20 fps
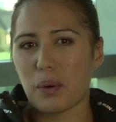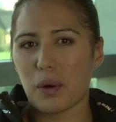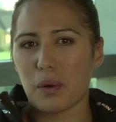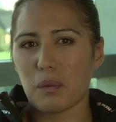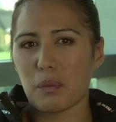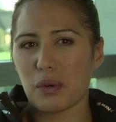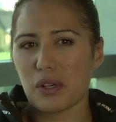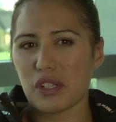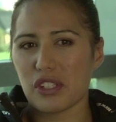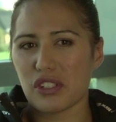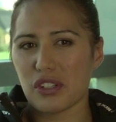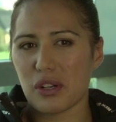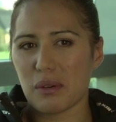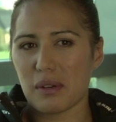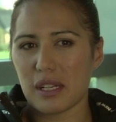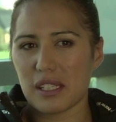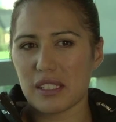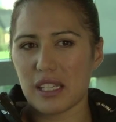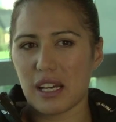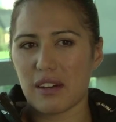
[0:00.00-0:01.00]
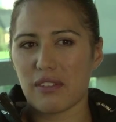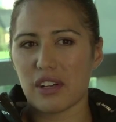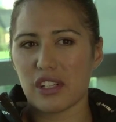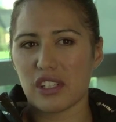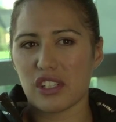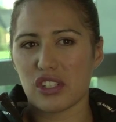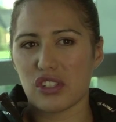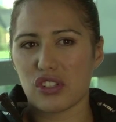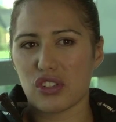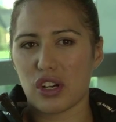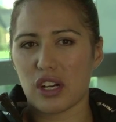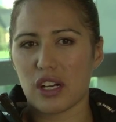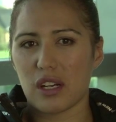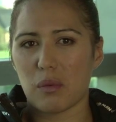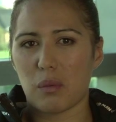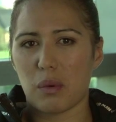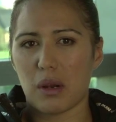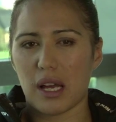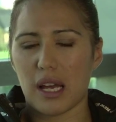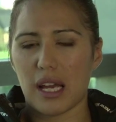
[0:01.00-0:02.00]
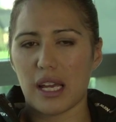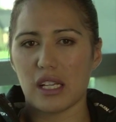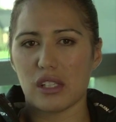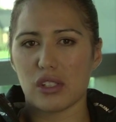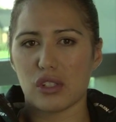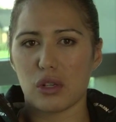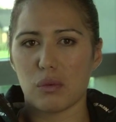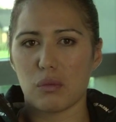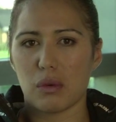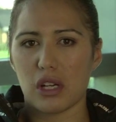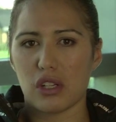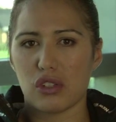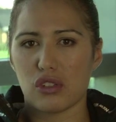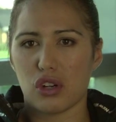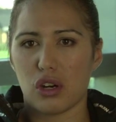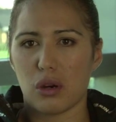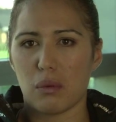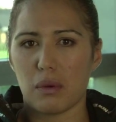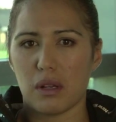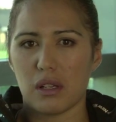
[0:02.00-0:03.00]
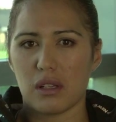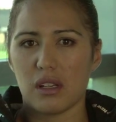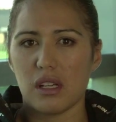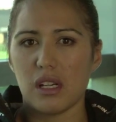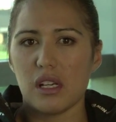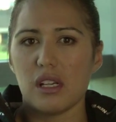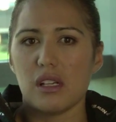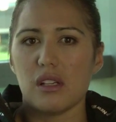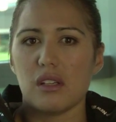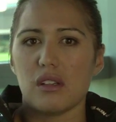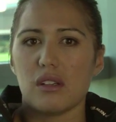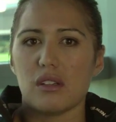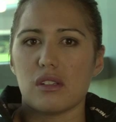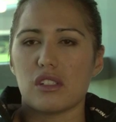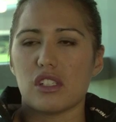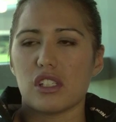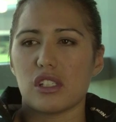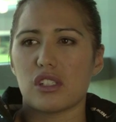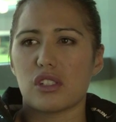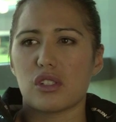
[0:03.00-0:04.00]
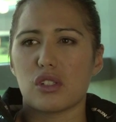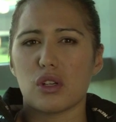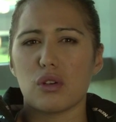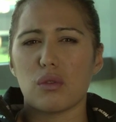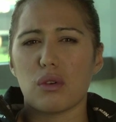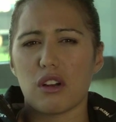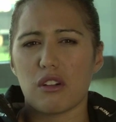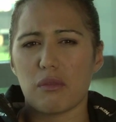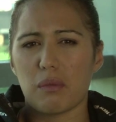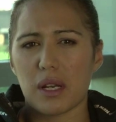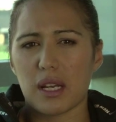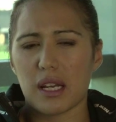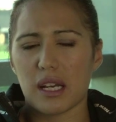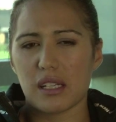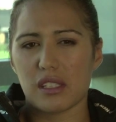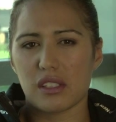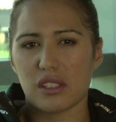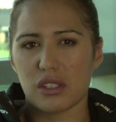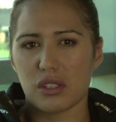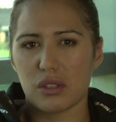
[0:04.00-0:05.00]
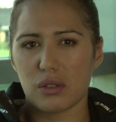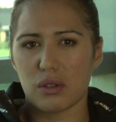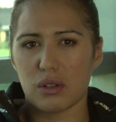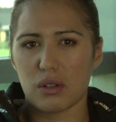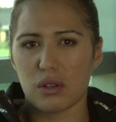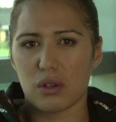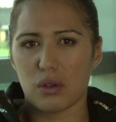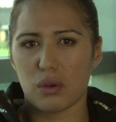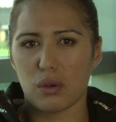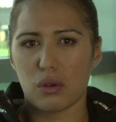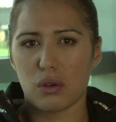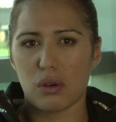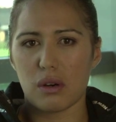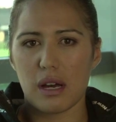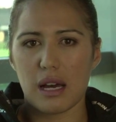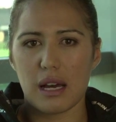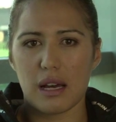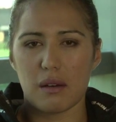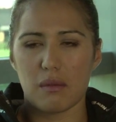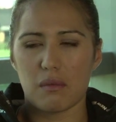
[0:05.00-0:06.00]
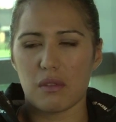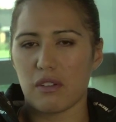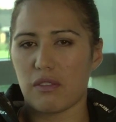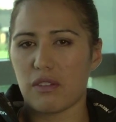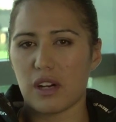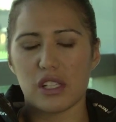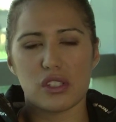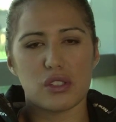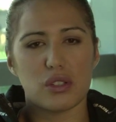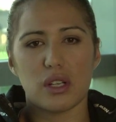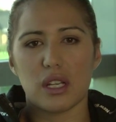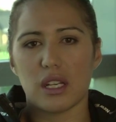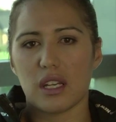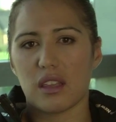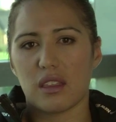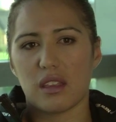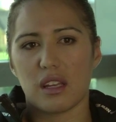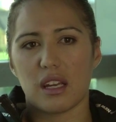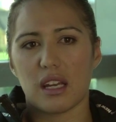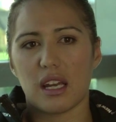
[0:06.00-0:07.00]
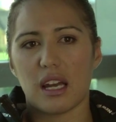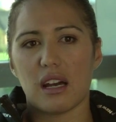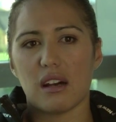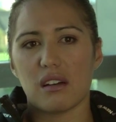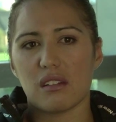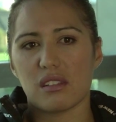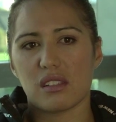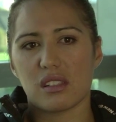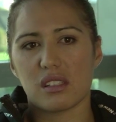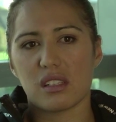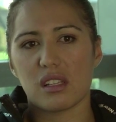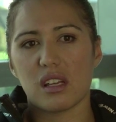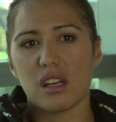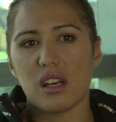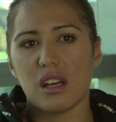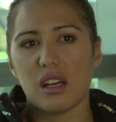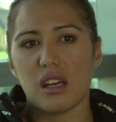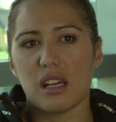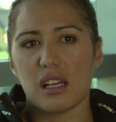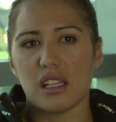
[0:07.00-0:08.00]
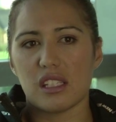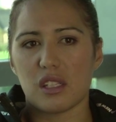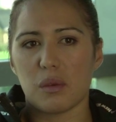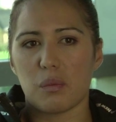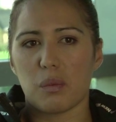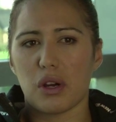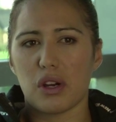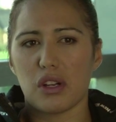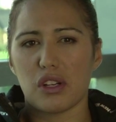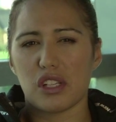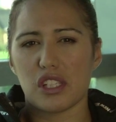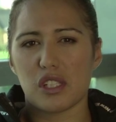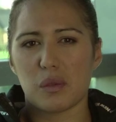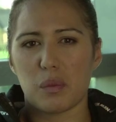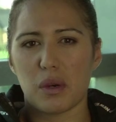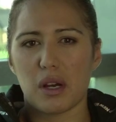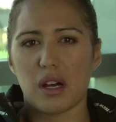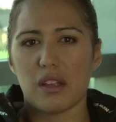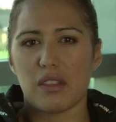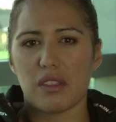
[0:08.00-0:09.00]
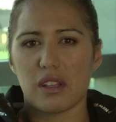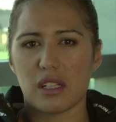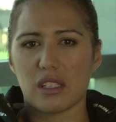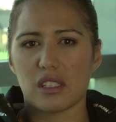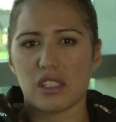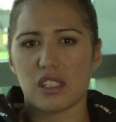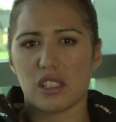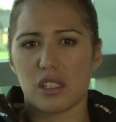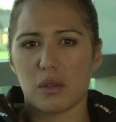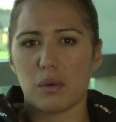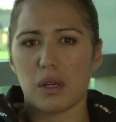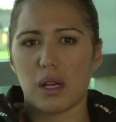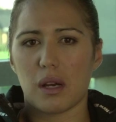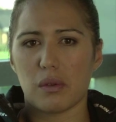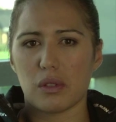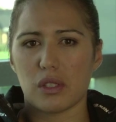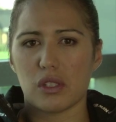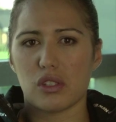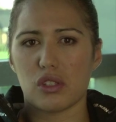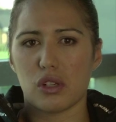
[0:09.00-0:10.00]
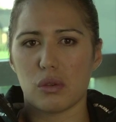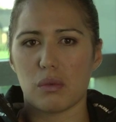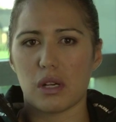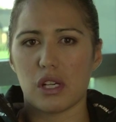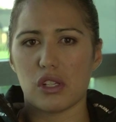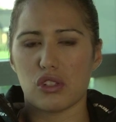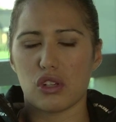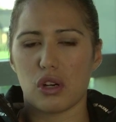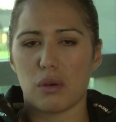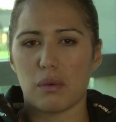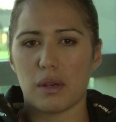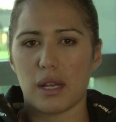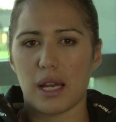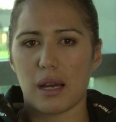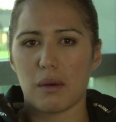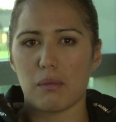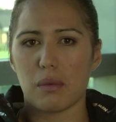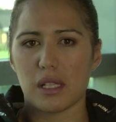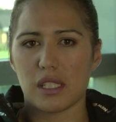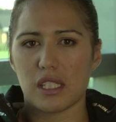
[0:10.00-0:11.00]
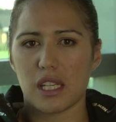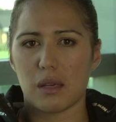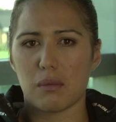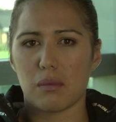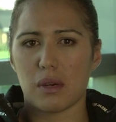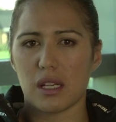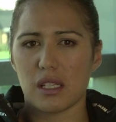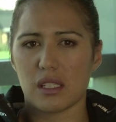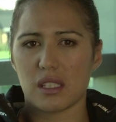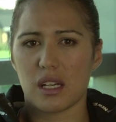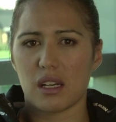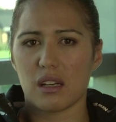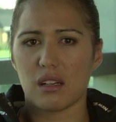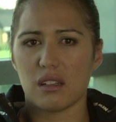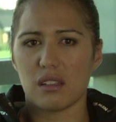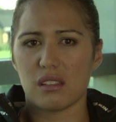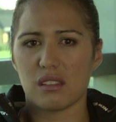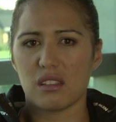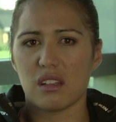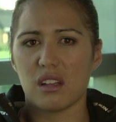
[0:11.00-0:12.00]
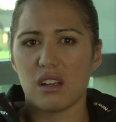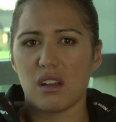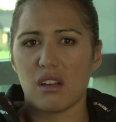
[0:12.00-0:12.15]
put pressure on myself. I just try to play and do my job and just do what I've been asked to do on court. If I do anything else, it's a bonus, but I think just to be able to do my job and help my teammates out is